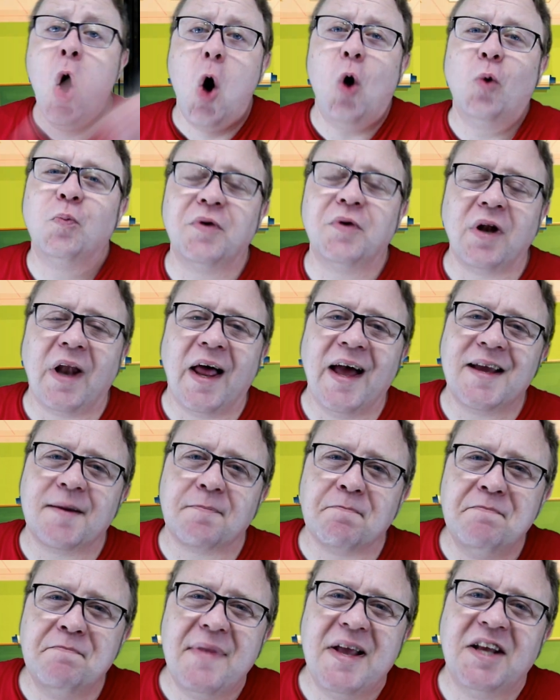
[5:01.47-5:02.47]
Hope you
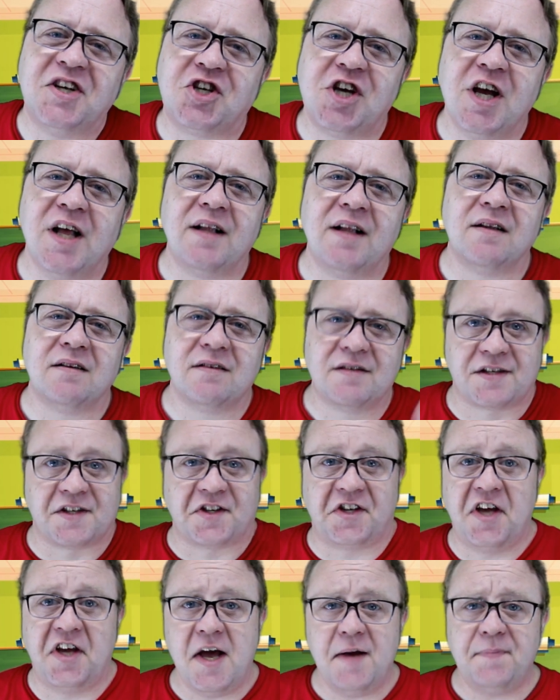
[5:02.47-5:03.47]
like Michelle's
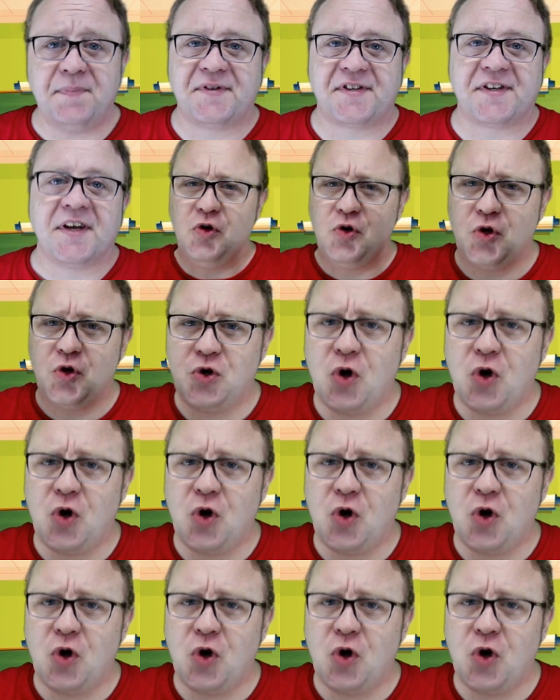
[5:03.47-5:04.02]
tips.